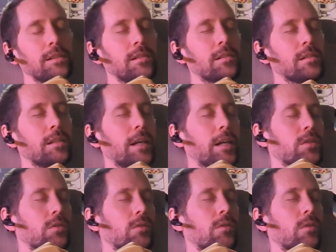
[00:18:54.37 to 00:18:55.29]
It's just
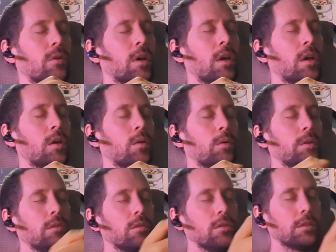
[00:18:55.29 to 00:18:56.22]
natural to, when
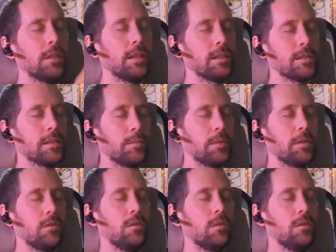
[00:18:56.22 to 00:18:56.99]
you're looking at something,